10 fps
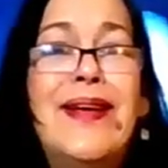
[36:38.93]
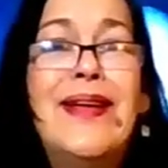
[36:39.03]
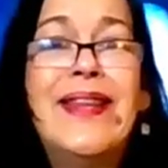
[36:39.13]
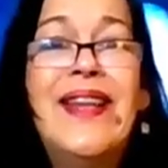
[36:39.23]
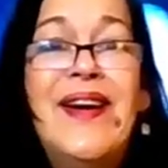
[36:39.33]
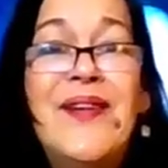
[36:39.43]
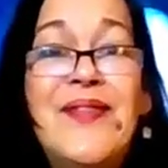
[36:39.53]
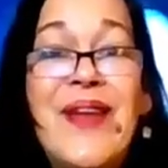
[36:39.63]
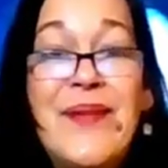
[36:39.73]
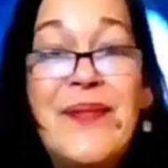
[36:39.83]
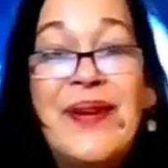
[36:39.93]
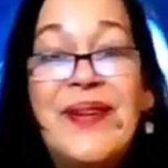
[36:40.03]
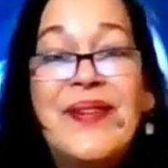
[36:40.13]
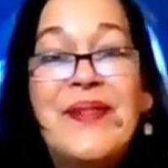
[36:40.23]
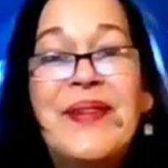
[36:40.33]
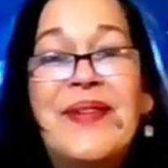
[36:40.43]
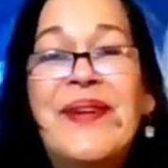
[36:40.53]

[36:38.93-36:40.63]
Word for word: And I love that because I'm a